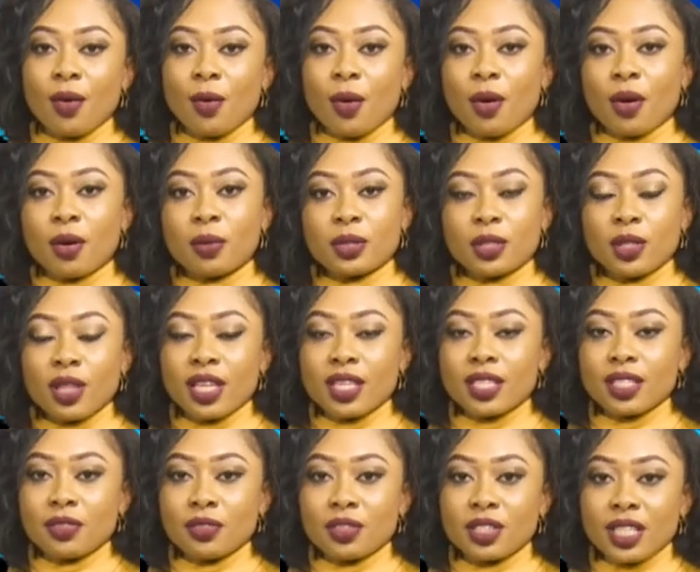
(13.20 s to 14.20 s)
Welcome to the
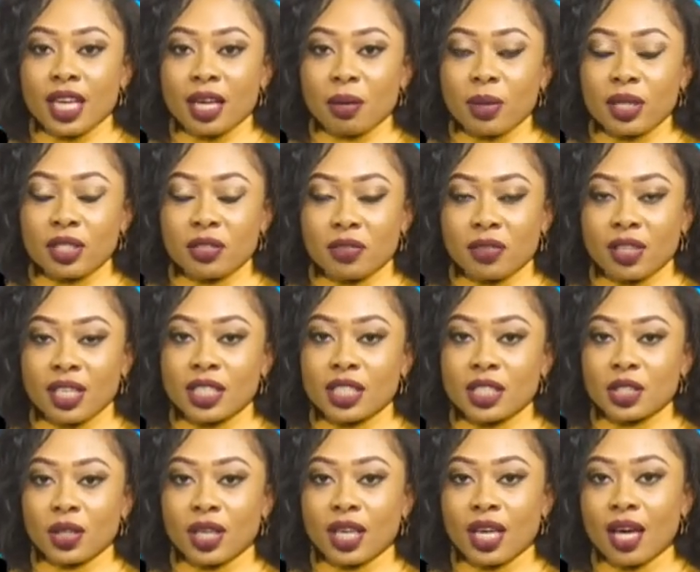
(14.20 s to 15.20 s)
interview segment of Let's
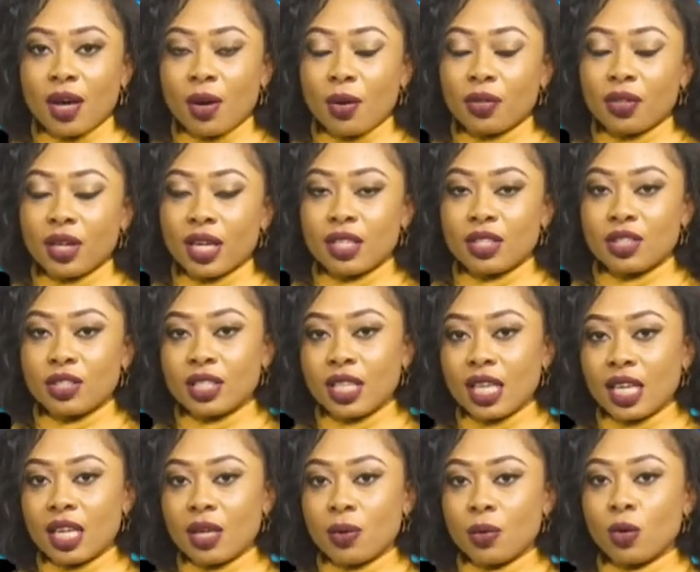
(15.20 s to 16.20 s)
Talk Health, and
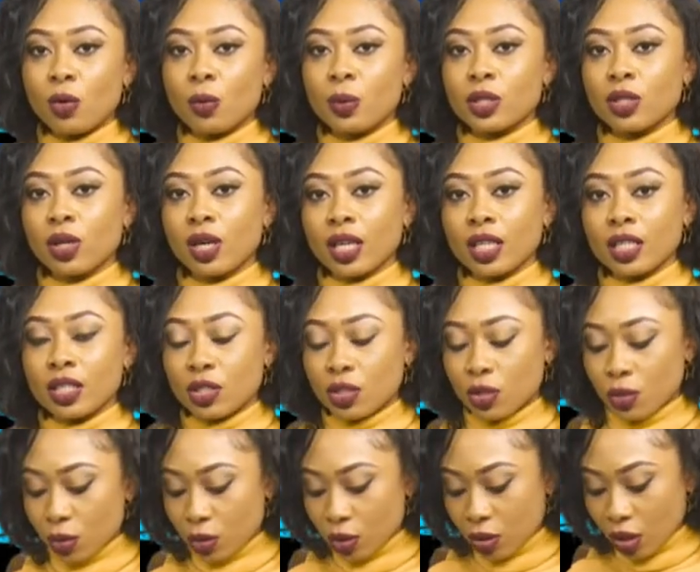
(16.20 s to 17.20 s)
today we will be talking
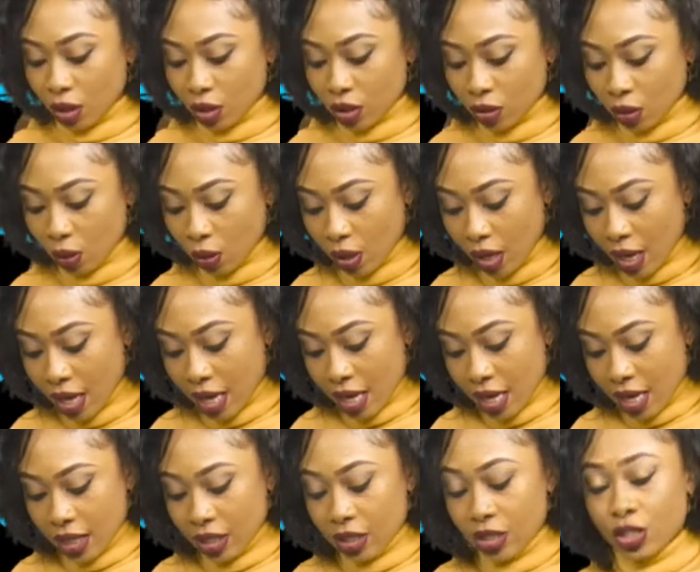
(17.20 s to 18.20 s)
to Dr.
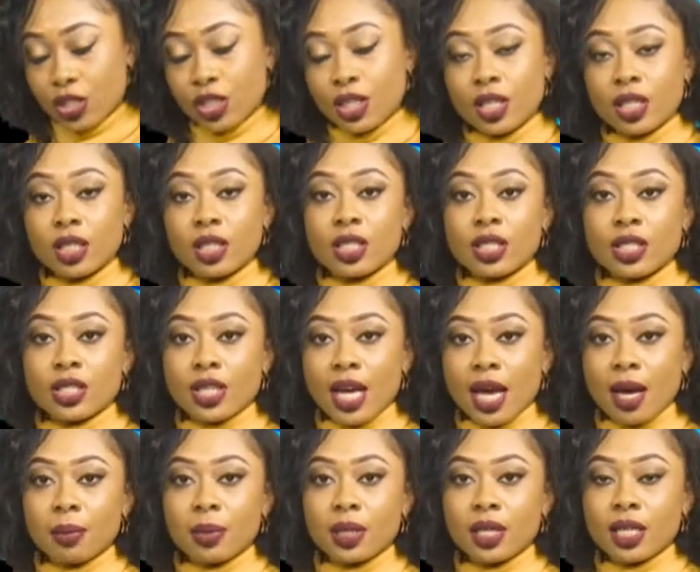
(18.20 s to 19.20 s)

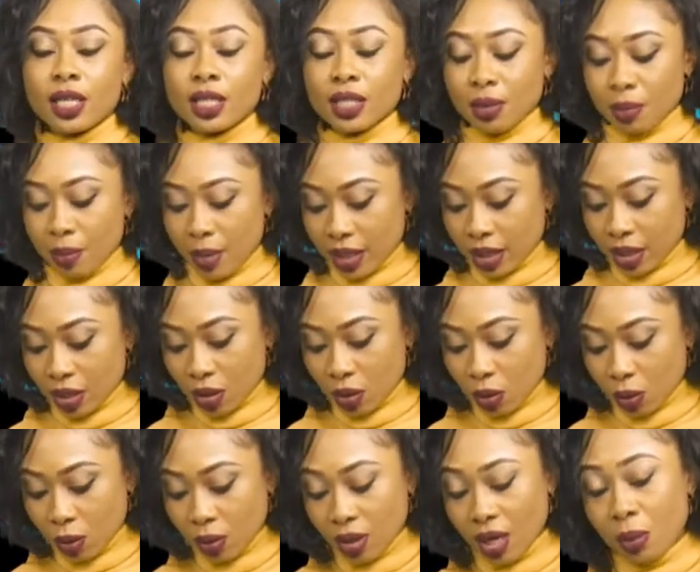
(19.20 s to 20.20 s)
Njab. He's a
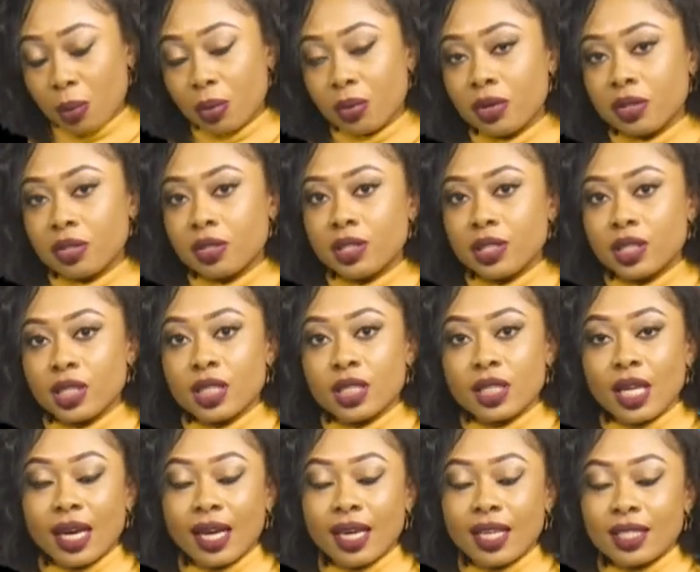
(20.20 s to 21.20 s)
medical laboratory
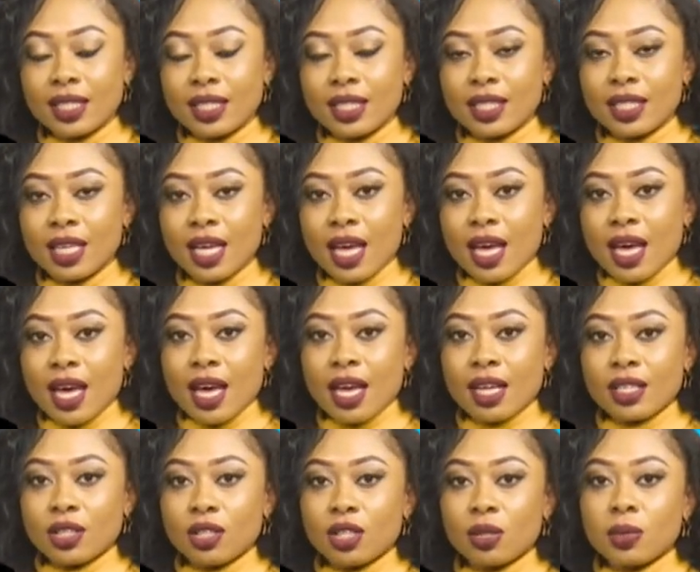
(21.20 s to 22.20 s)
scientist, and
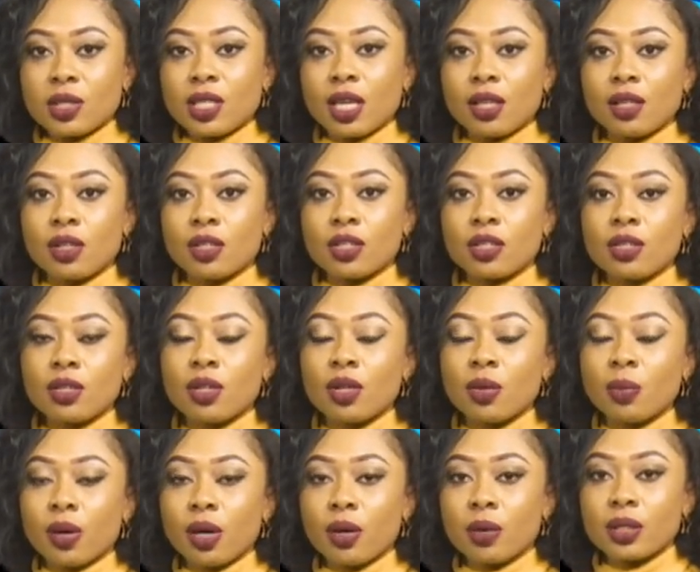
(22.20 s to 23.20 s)
he's going to be telling us all
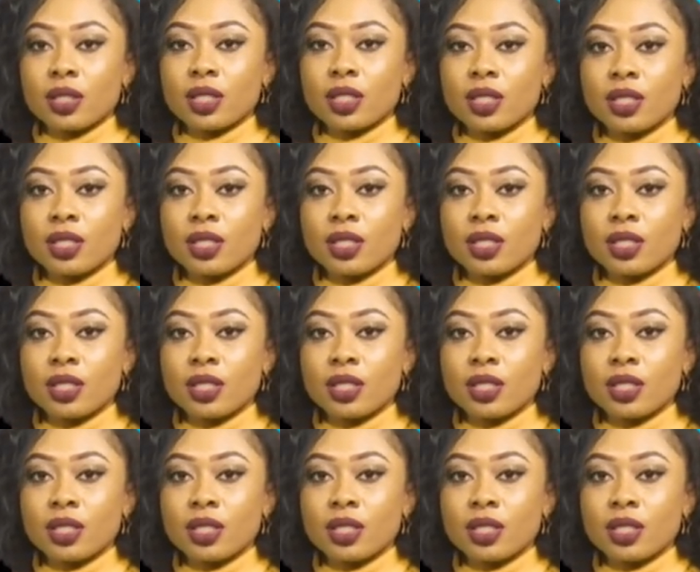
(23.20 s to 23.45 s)
about